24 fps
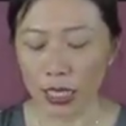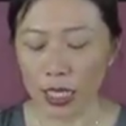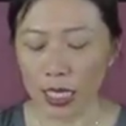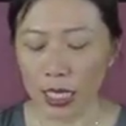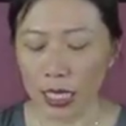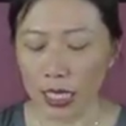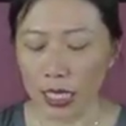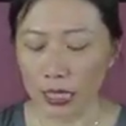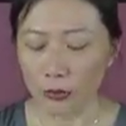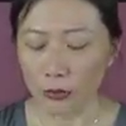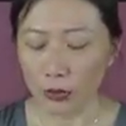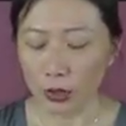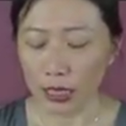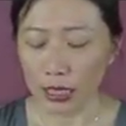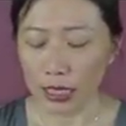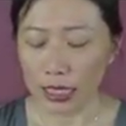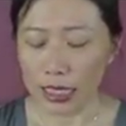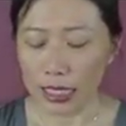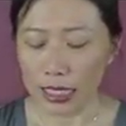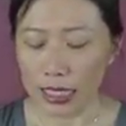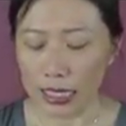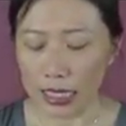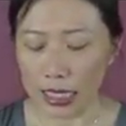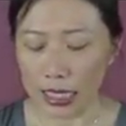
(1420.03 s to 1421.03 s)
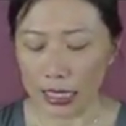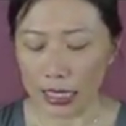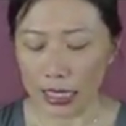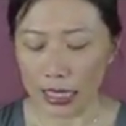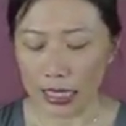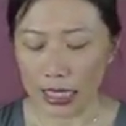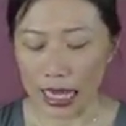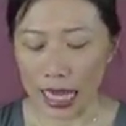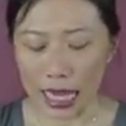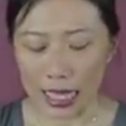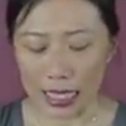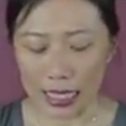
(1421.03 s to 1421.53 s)
in releasing a
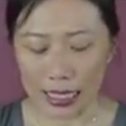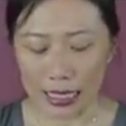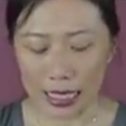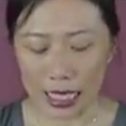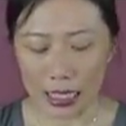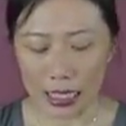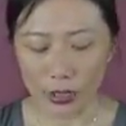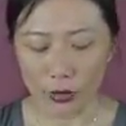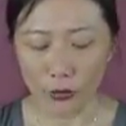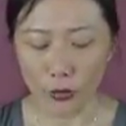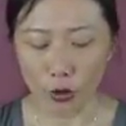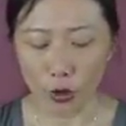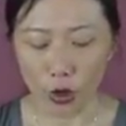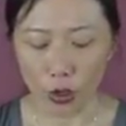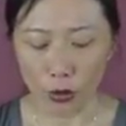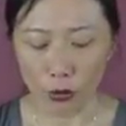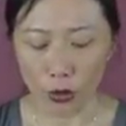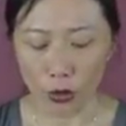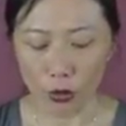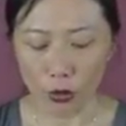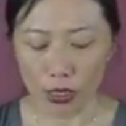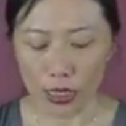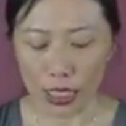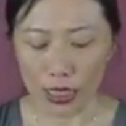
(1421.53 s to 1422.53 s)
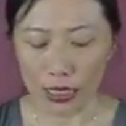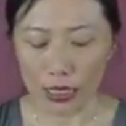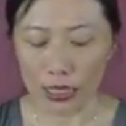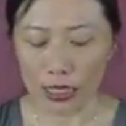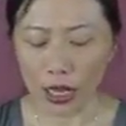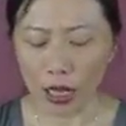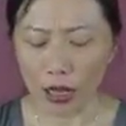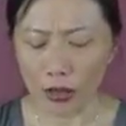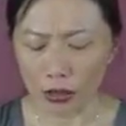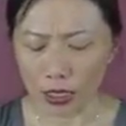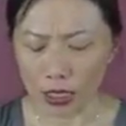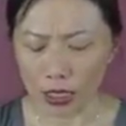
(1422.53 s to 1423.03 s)
cascade of hormones that can
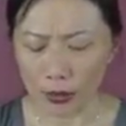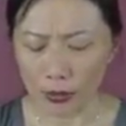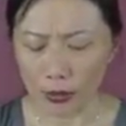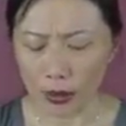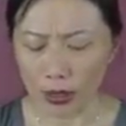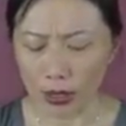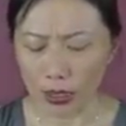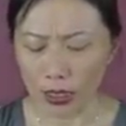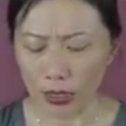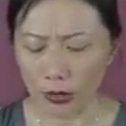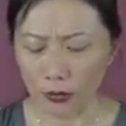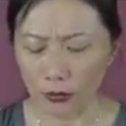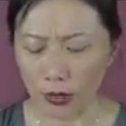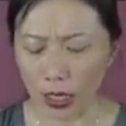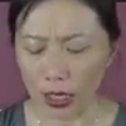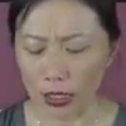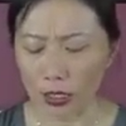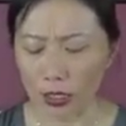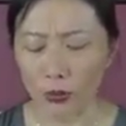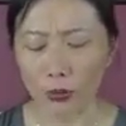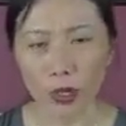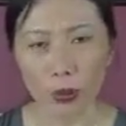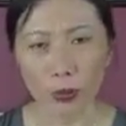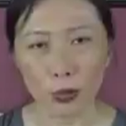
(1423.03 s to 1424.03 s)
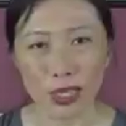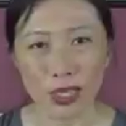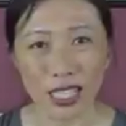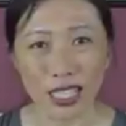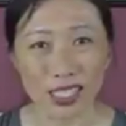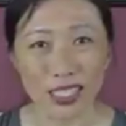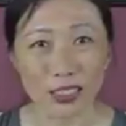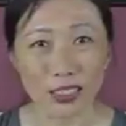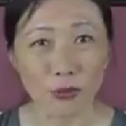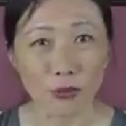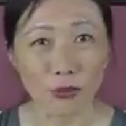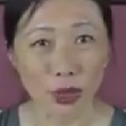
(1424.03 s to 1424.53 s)
ultimately affect our
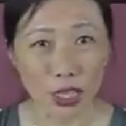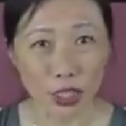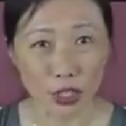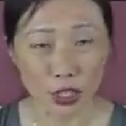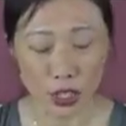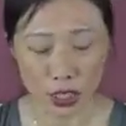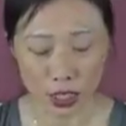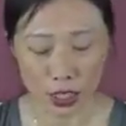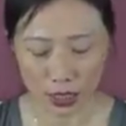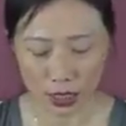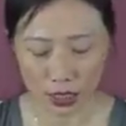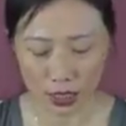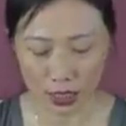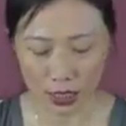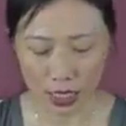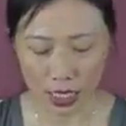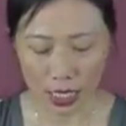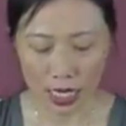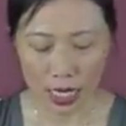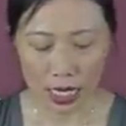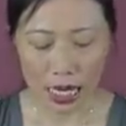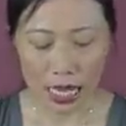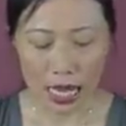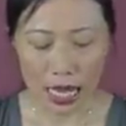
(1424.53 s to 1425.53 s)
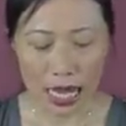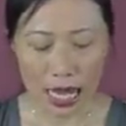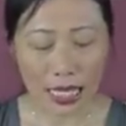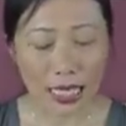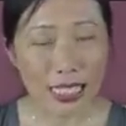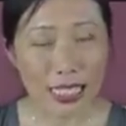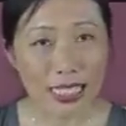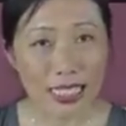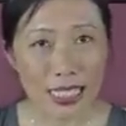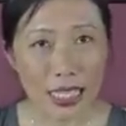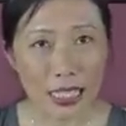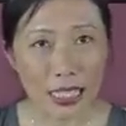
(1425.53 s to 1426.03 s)
reproductive function, egg
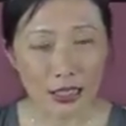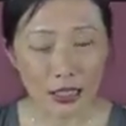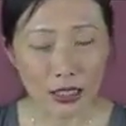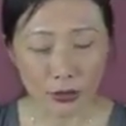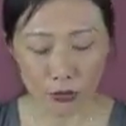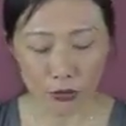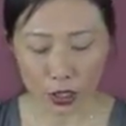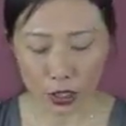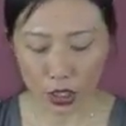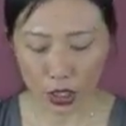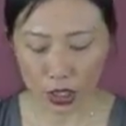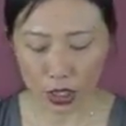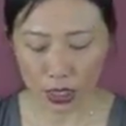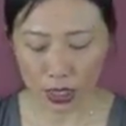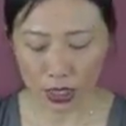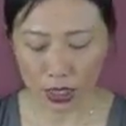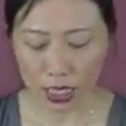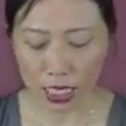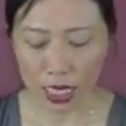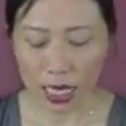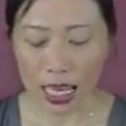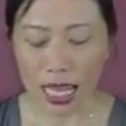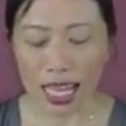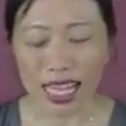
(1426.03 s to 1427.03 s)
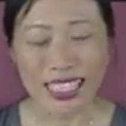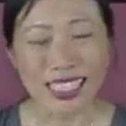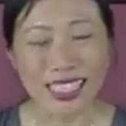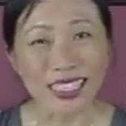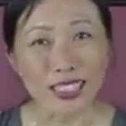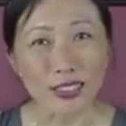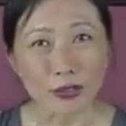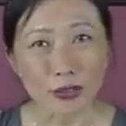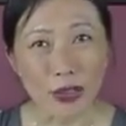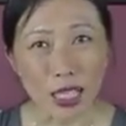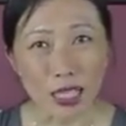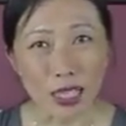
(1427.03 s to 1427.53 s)
cell division, egg
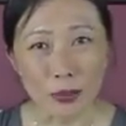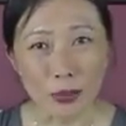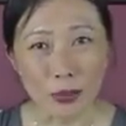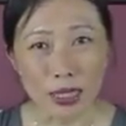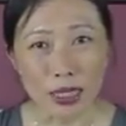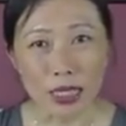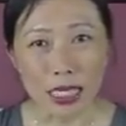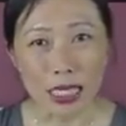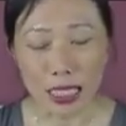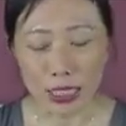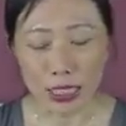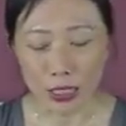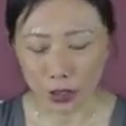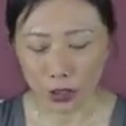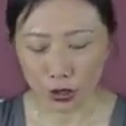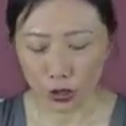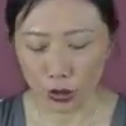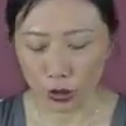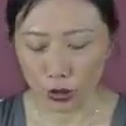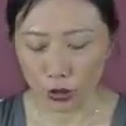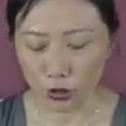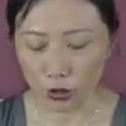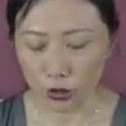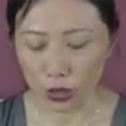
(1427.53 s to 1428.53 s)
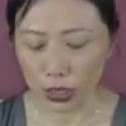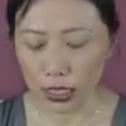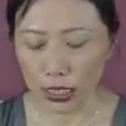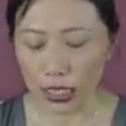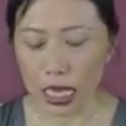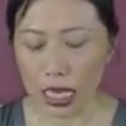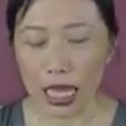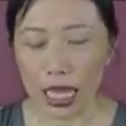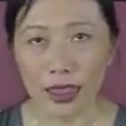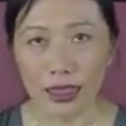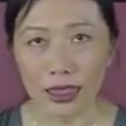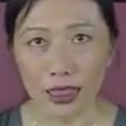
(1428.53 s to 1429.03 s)
development, and uterine
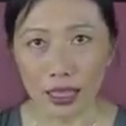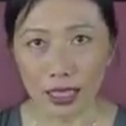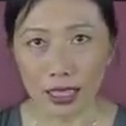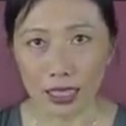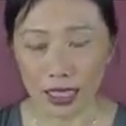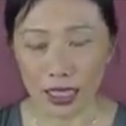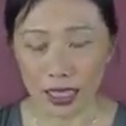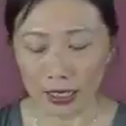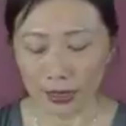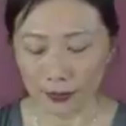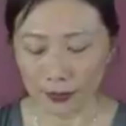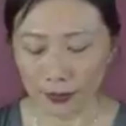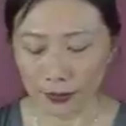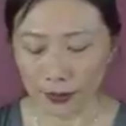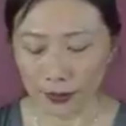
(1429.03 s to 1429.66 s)
lining.